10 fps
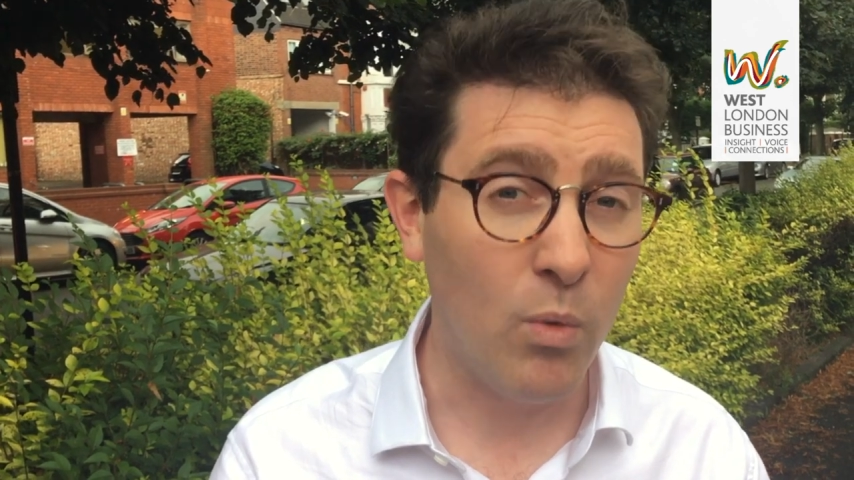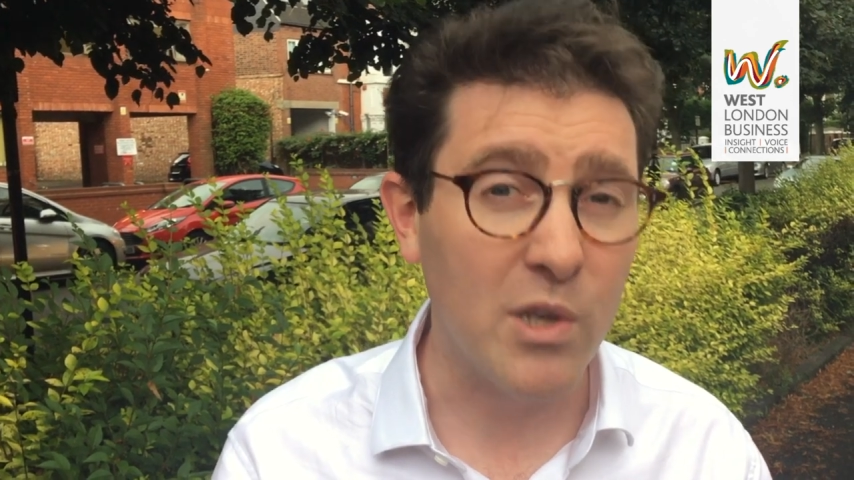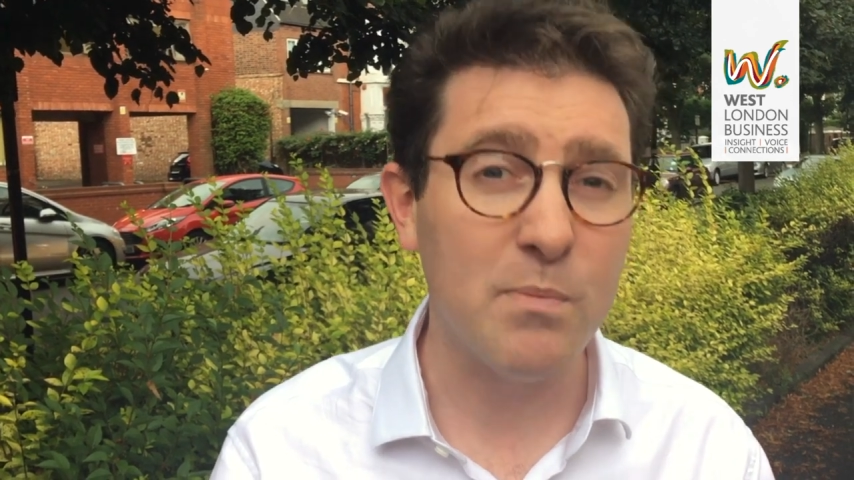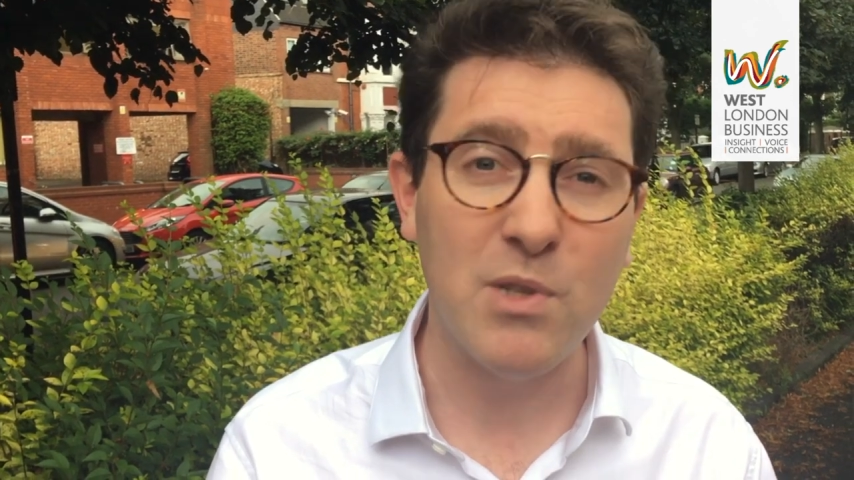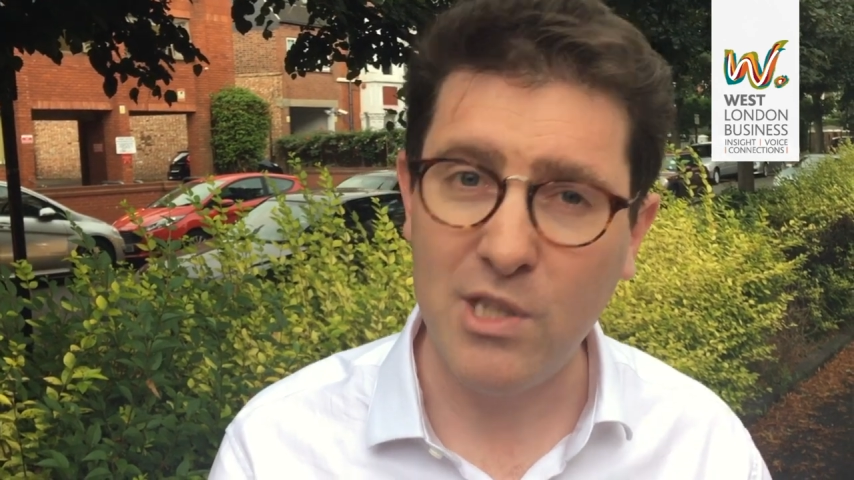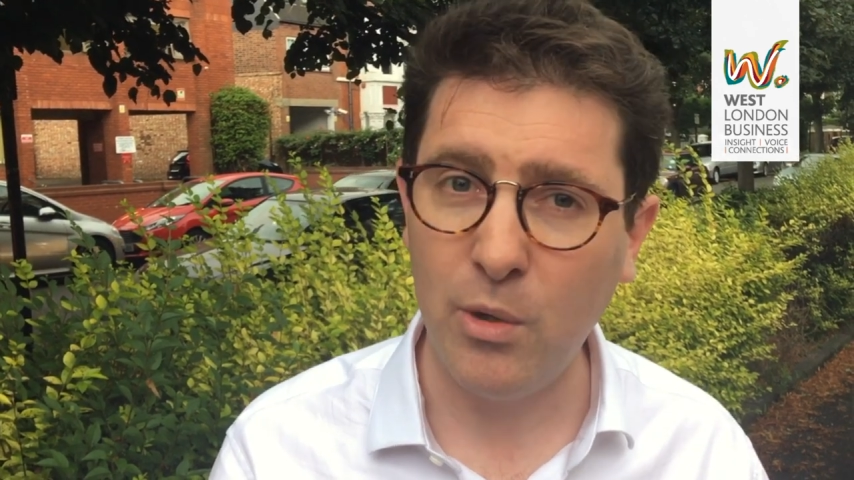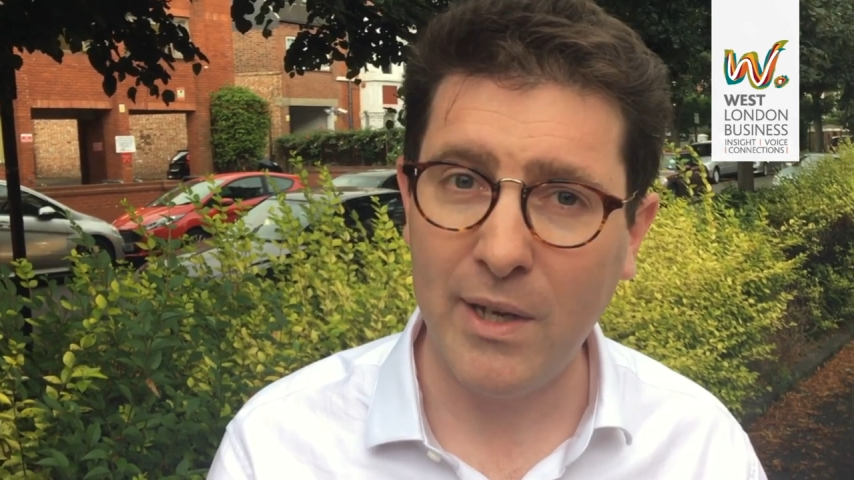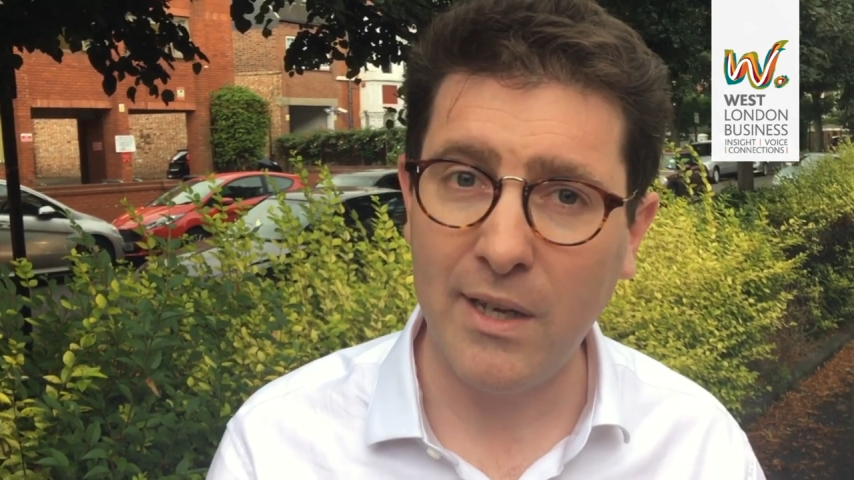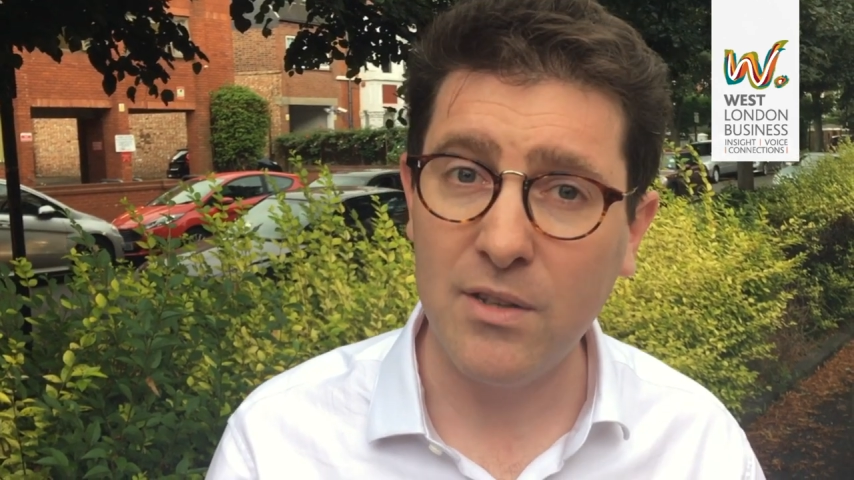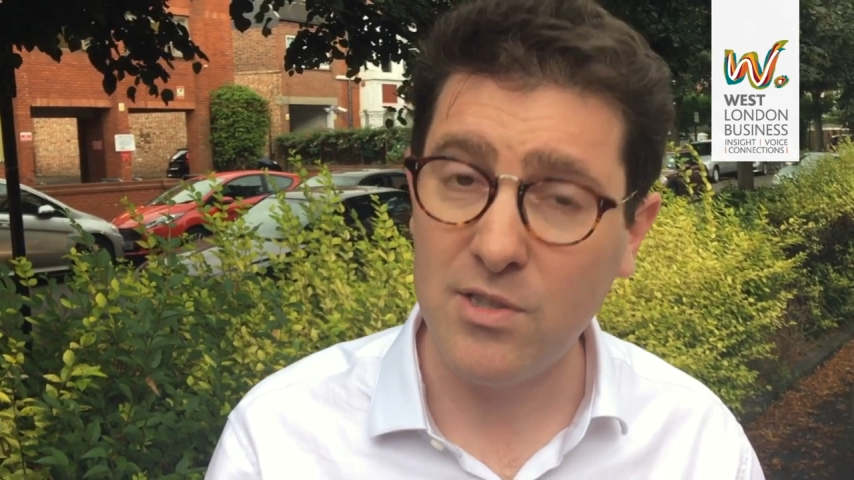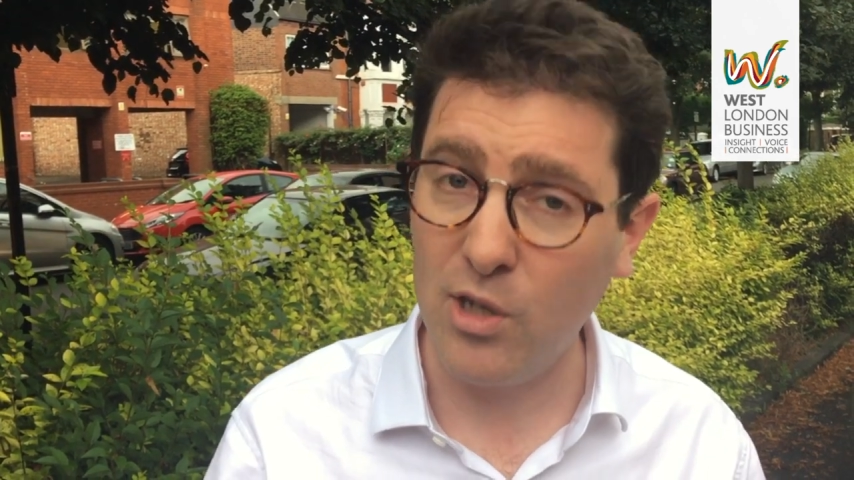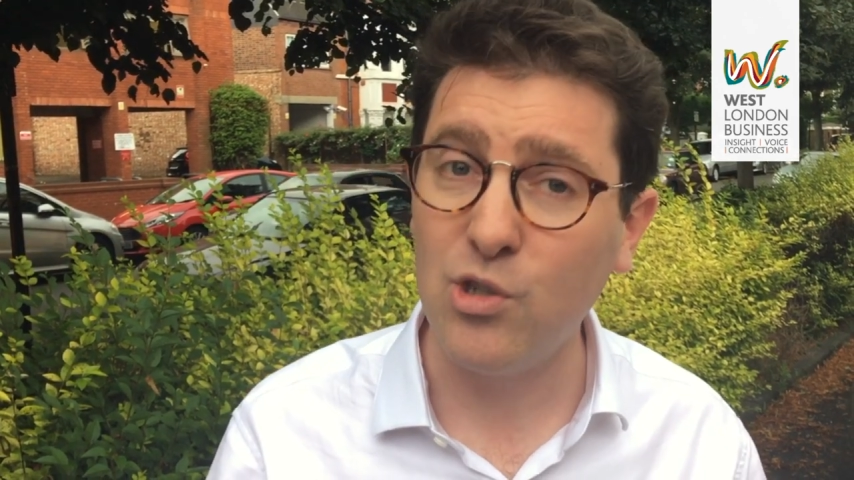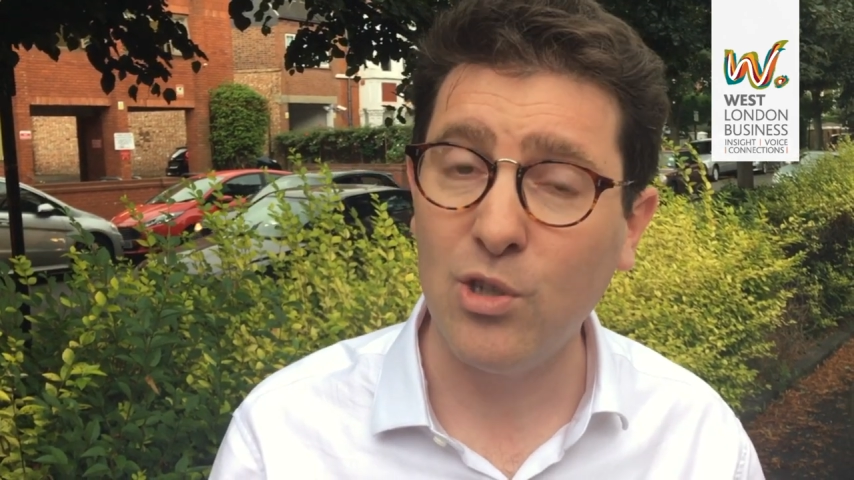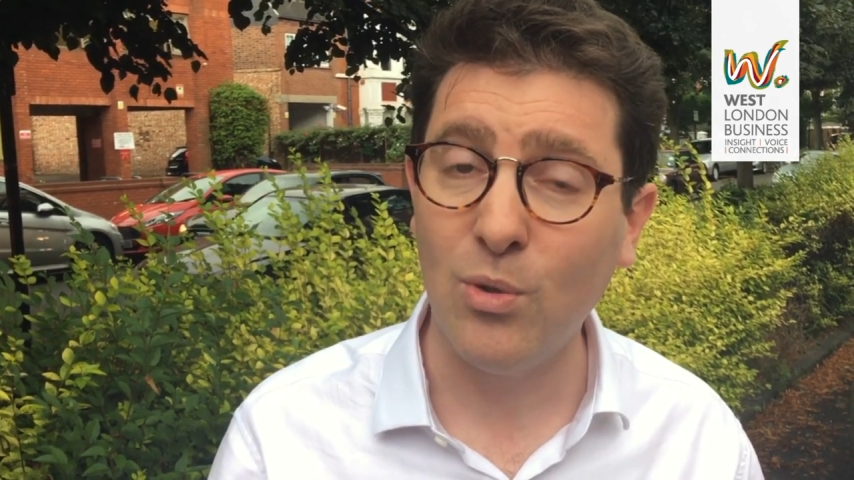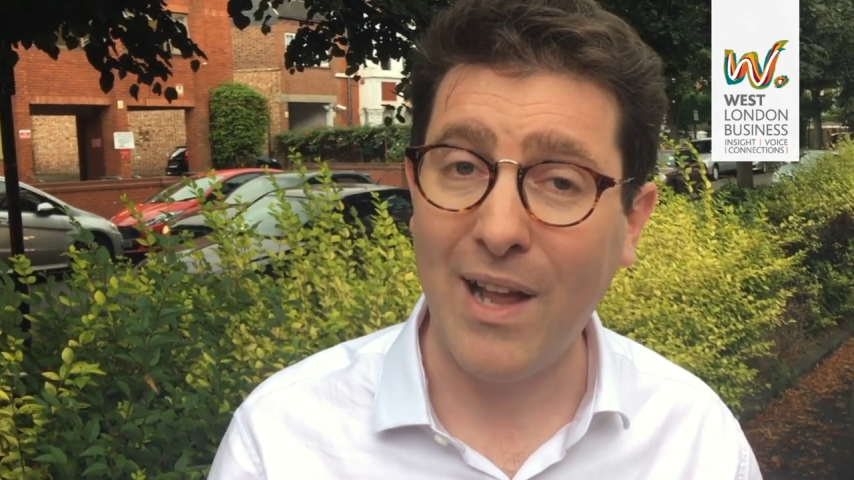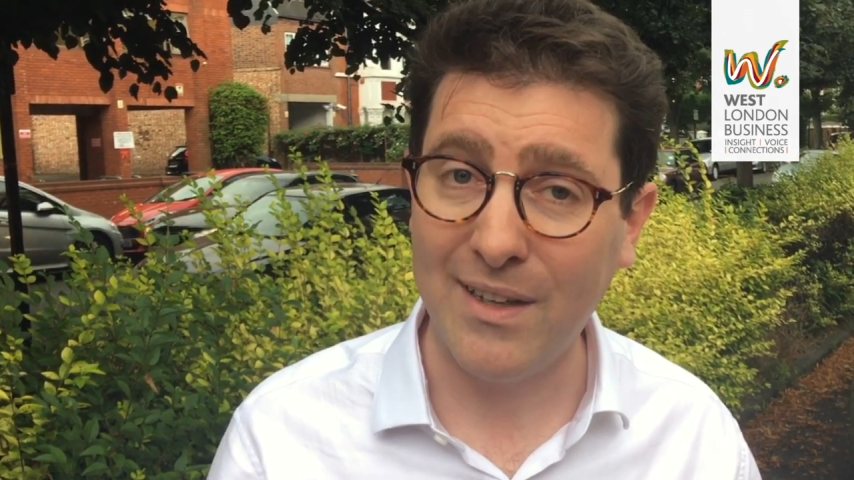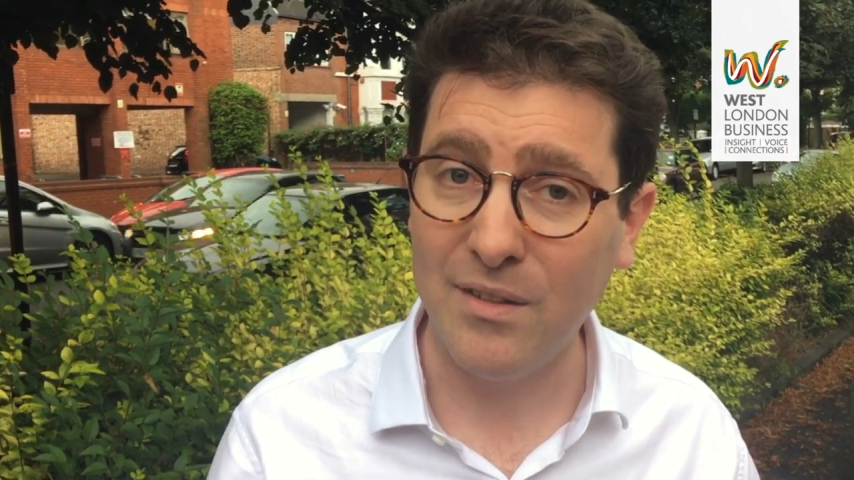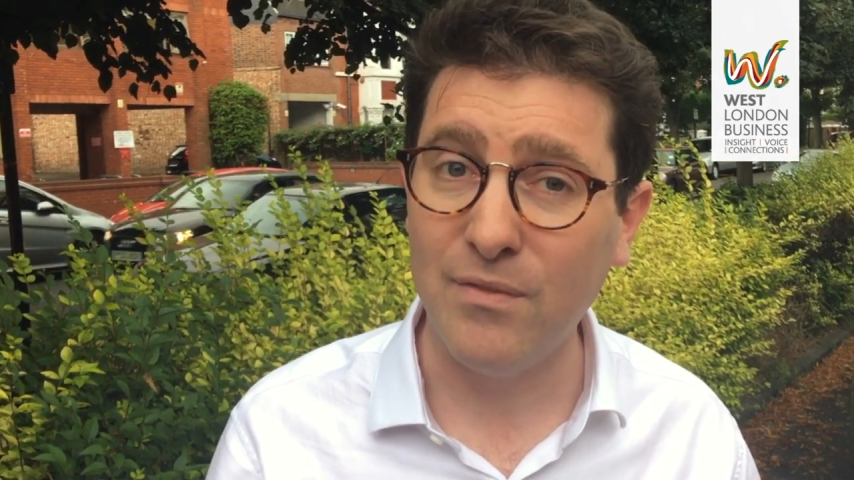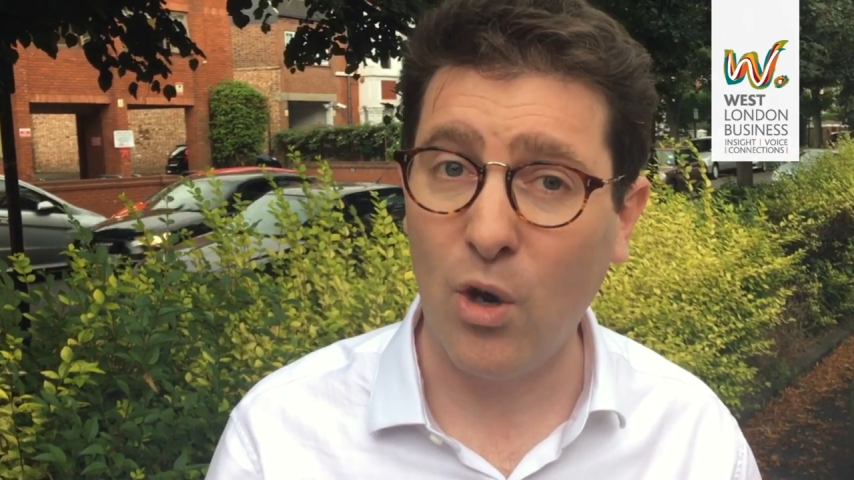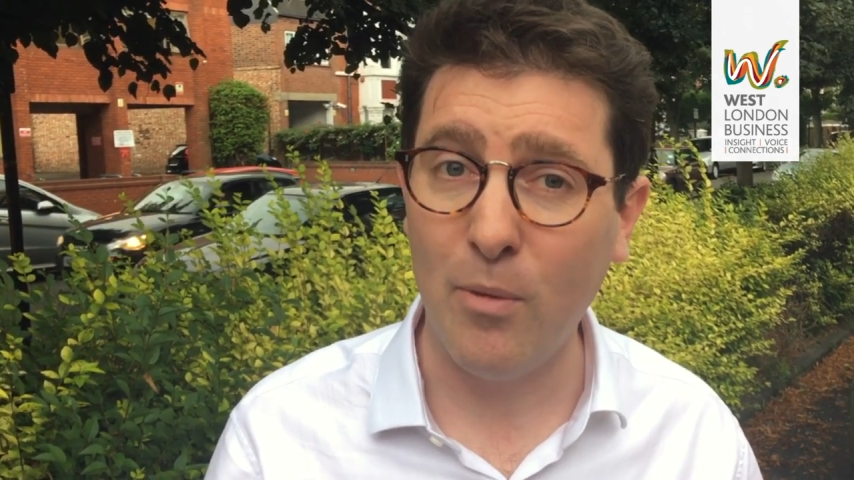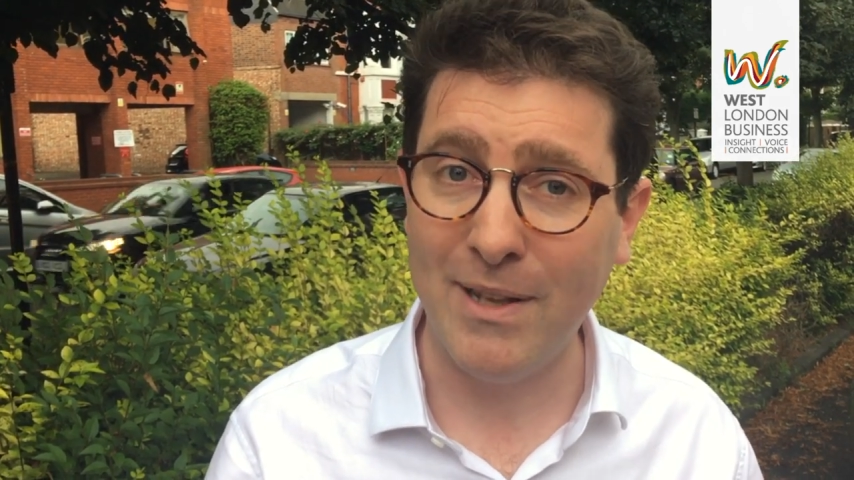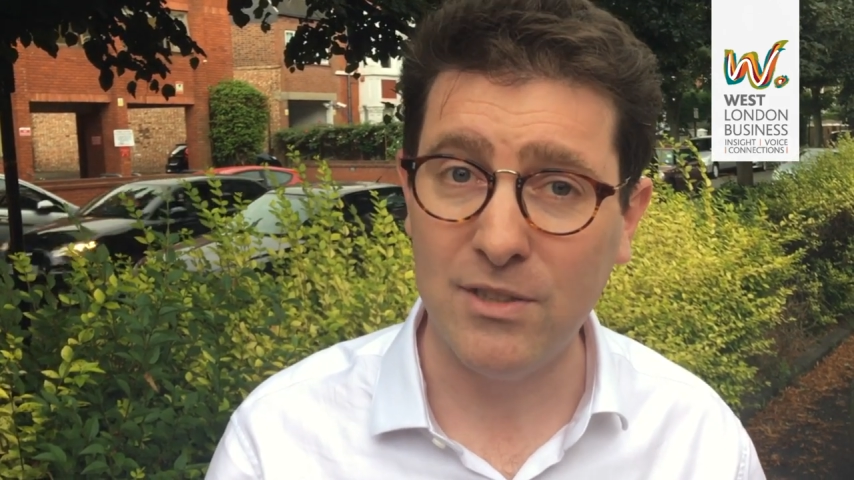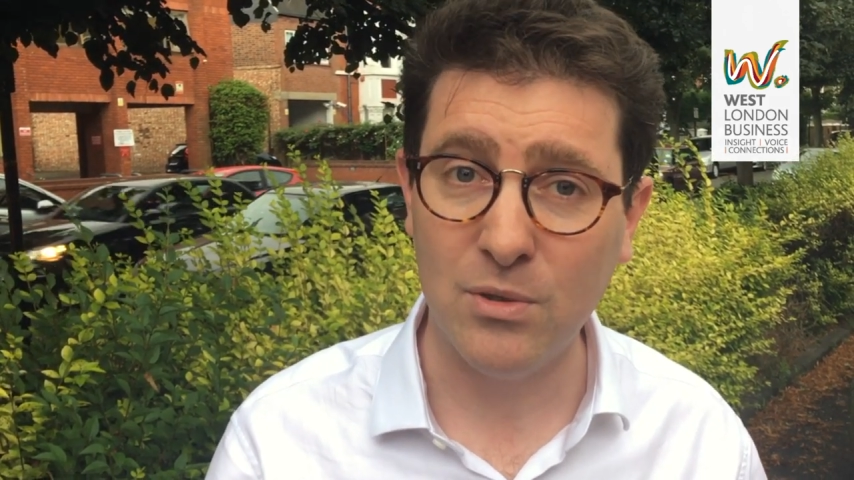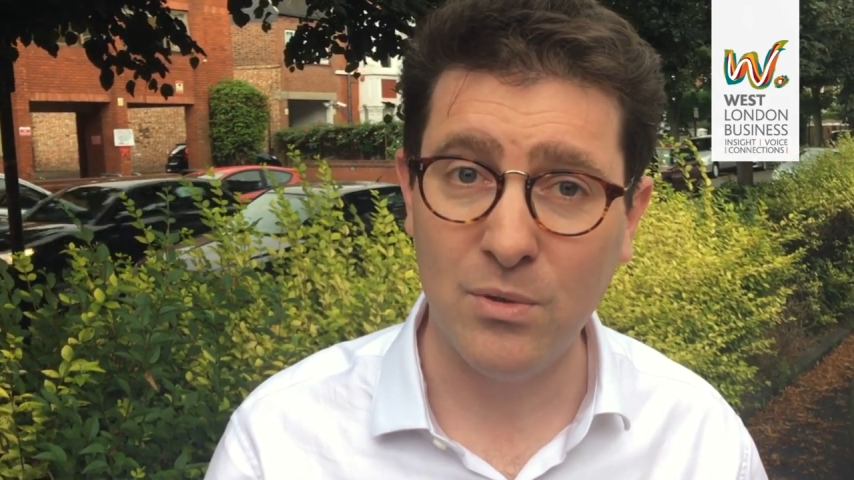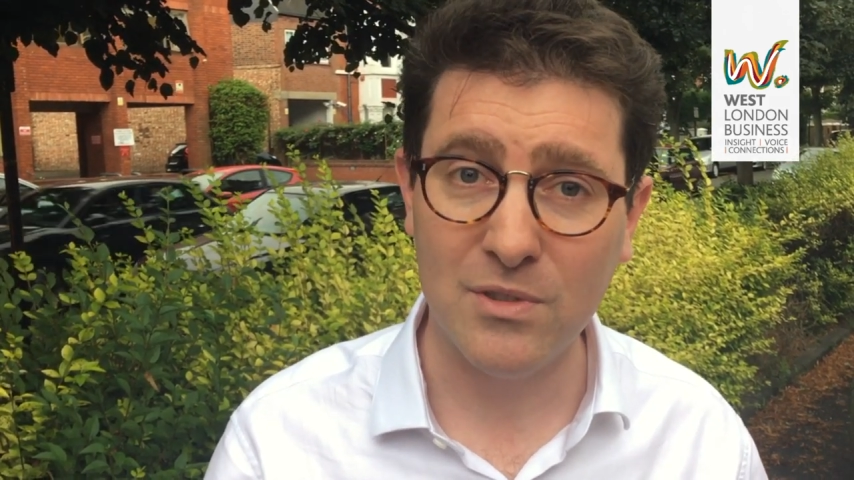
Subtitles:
whilst pursuing social and environmental